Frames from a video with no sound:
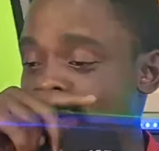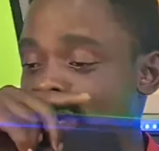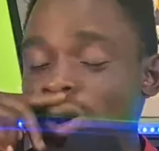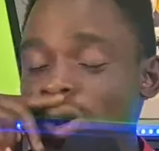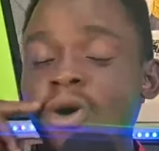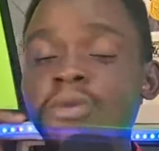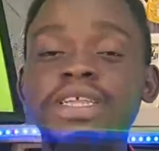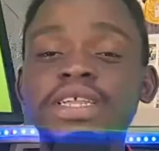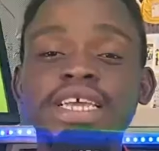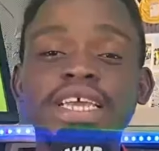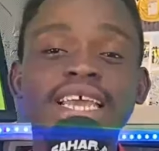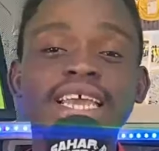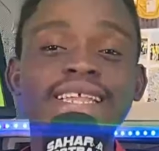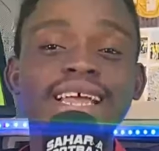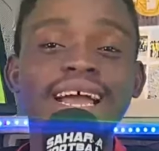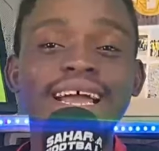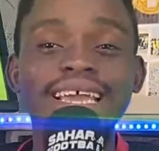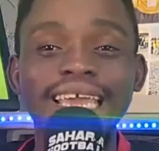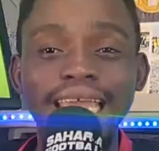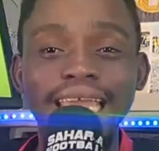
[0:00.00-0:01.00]
The communique
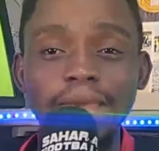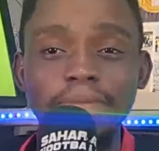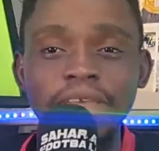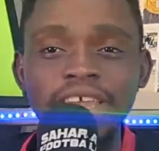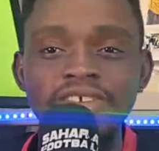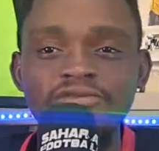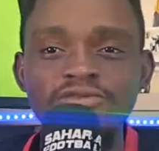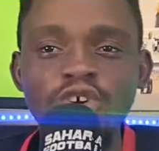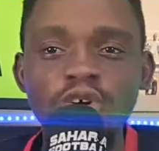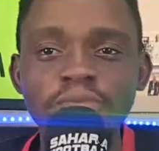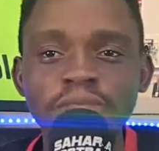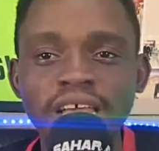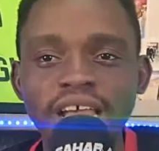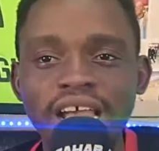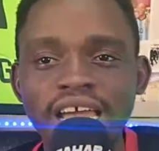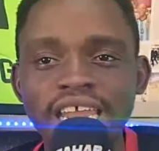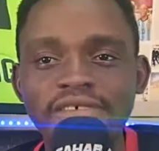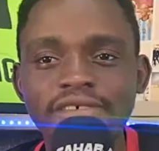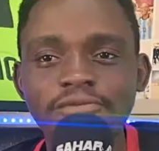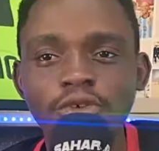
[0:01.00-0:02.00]
that came in from the
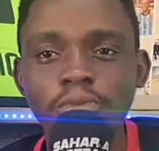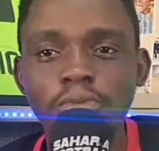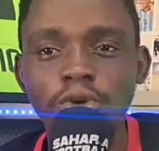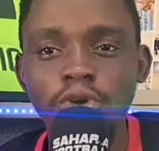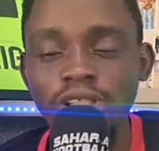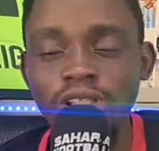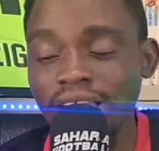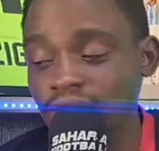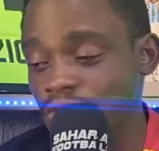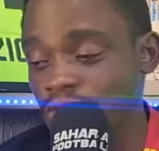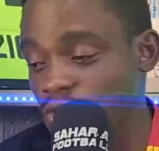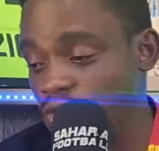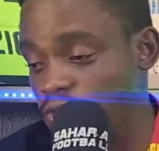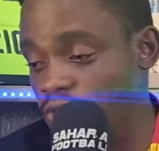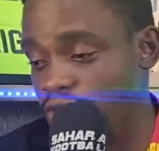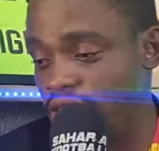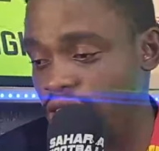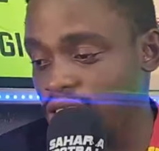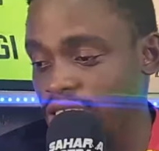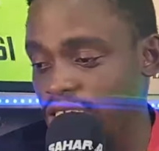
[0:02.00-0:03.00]
Ghana Football
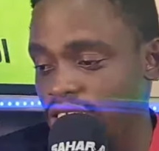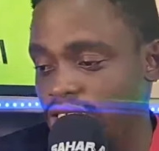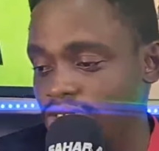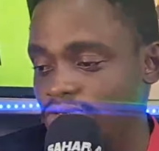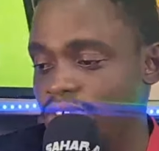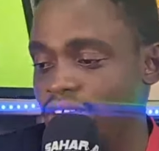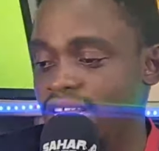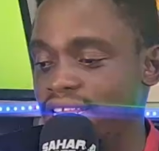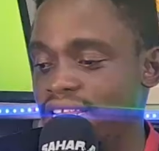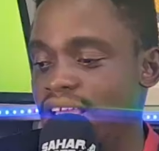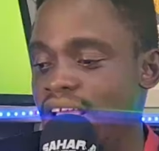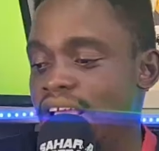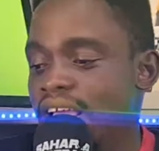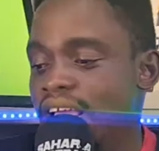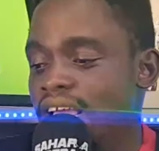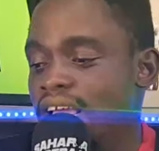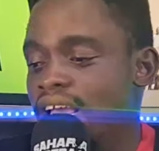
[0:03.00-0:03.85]
Association read,